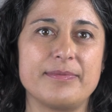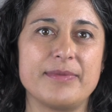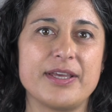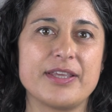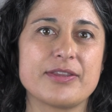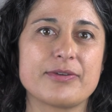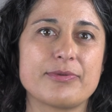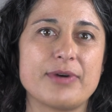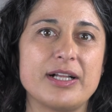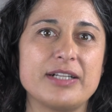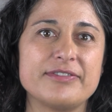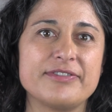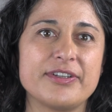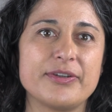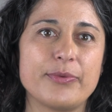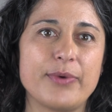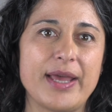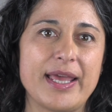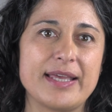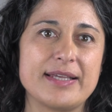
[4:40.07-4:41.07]
in the
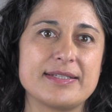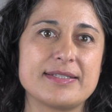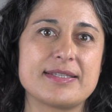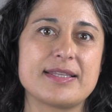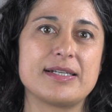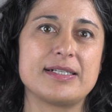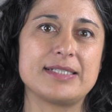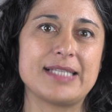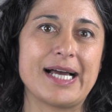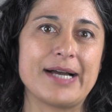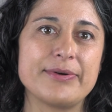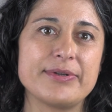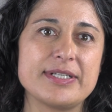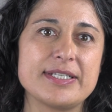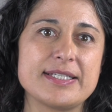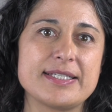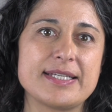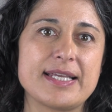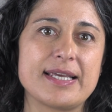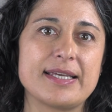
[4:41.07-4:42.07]
relevant ways that allow it to
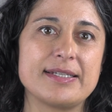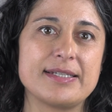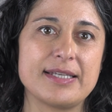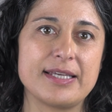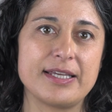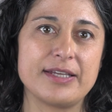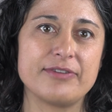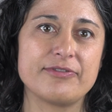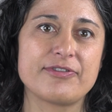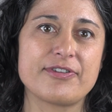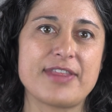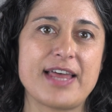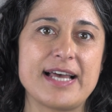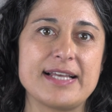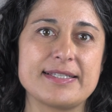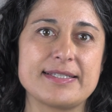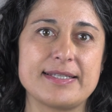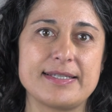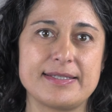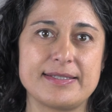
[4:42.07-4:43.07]
stand in for
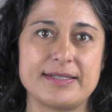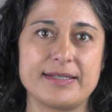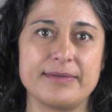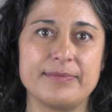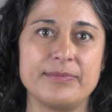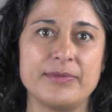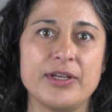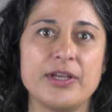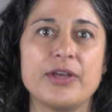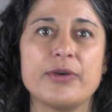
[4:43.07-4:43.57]
that system